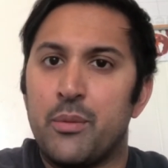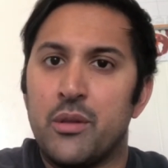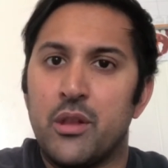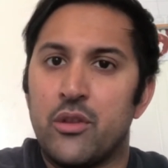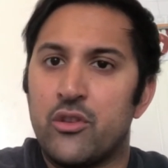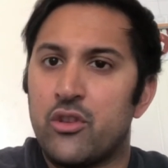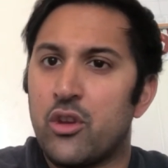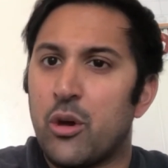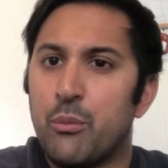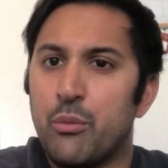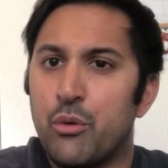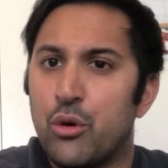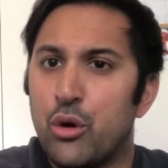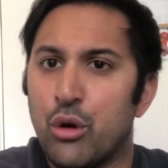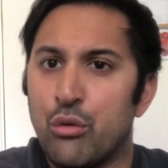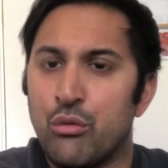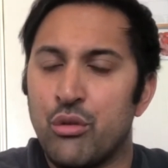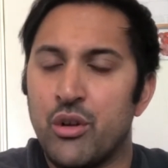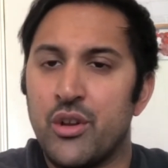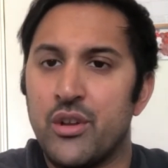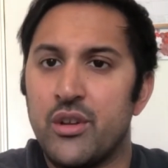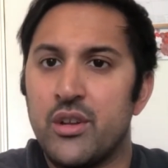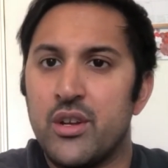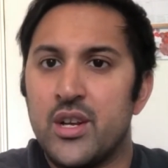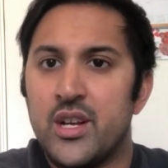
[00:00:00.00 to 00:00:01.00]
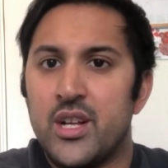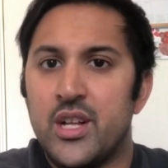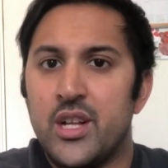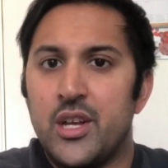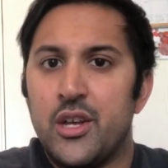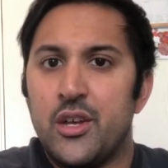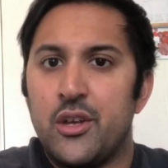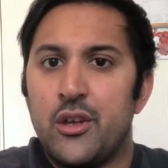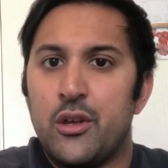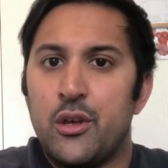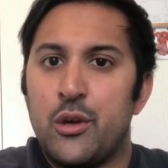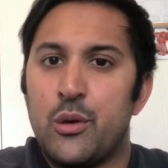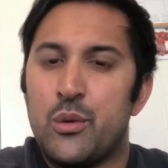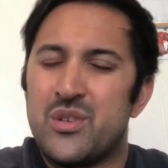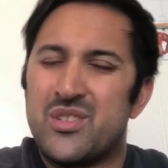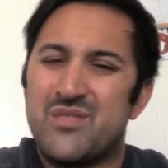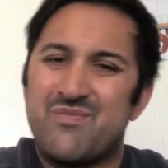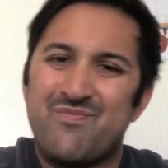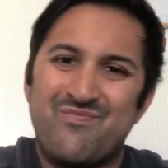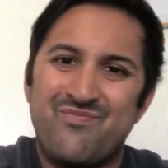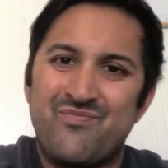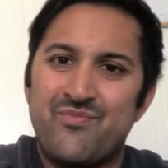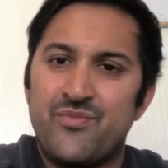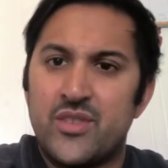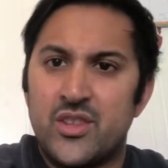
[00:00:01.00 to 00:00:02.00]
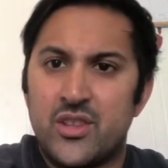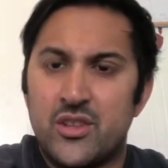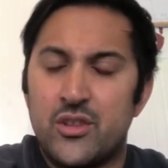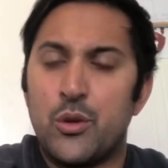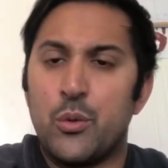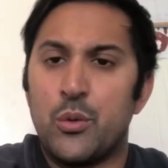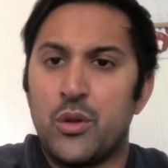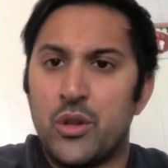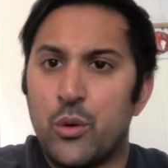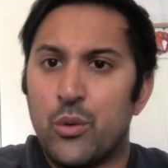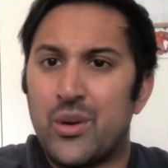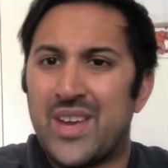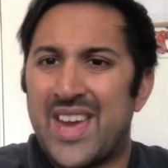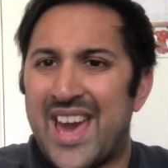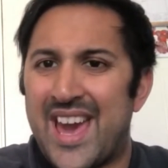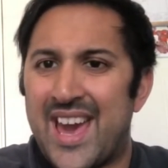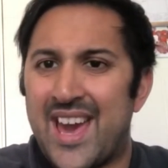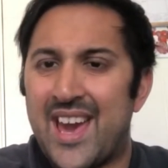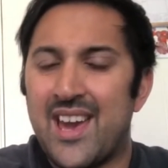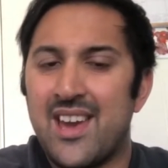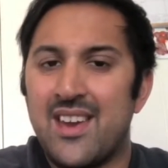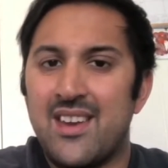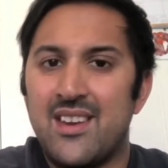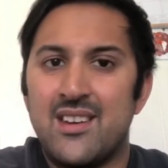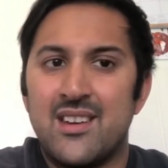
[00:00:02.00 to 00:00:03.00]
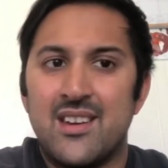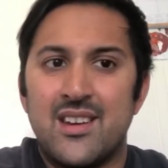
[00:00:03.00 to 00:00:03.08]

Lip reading: a Tom Curran who's doing okay.